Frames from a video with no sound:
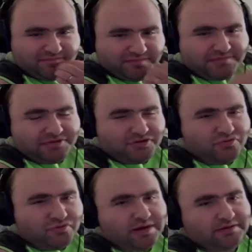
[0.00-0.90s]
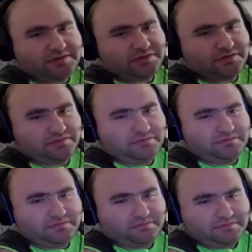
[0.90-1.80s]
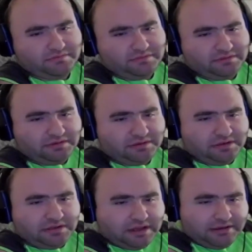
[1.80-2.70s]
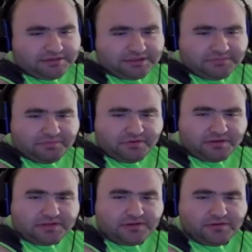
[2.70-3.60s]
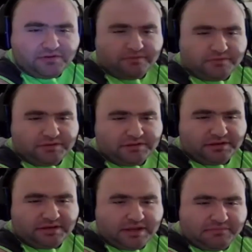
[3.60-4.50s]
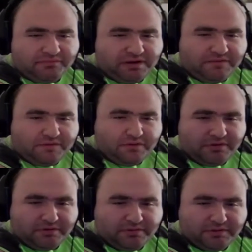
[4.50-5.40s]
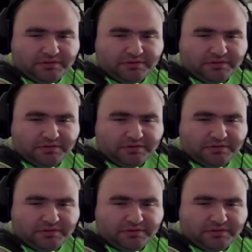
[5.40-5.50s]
Remember you well, too. I was disappointed to know you were the son of that brave Odin.